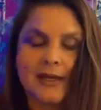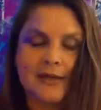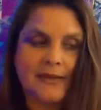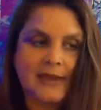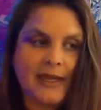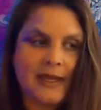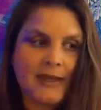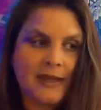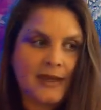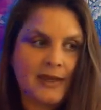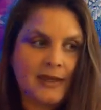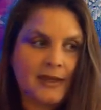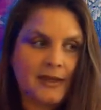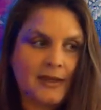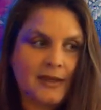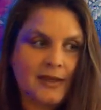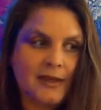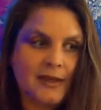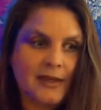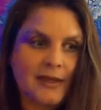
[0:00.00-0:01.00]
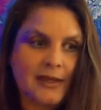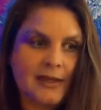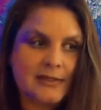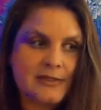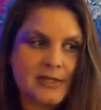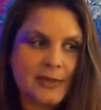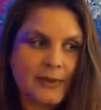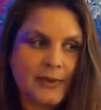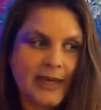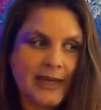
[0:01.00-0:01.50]

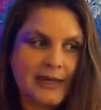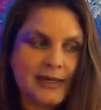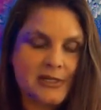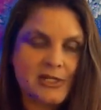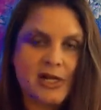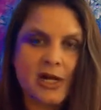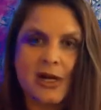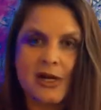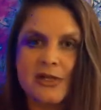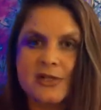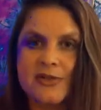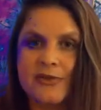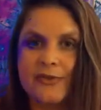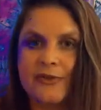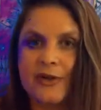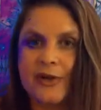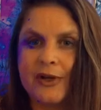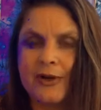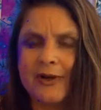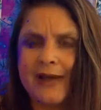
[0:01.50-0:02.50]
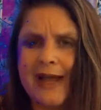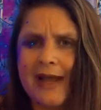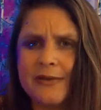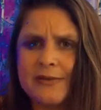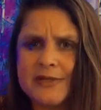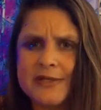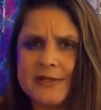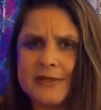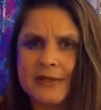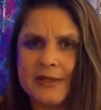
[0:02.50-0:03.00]
It's okay to charge for your
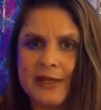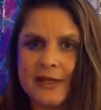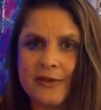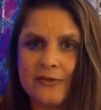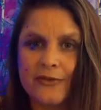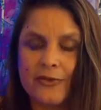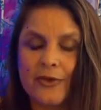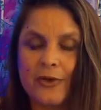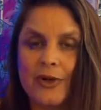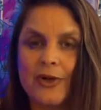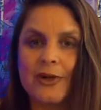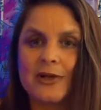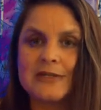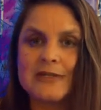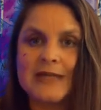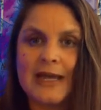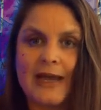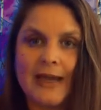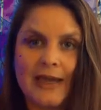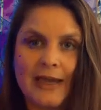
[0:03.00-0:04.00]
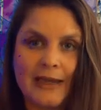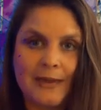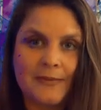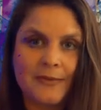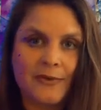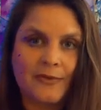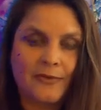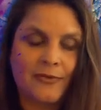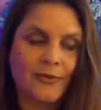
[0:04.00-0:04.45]
counseling, for your time,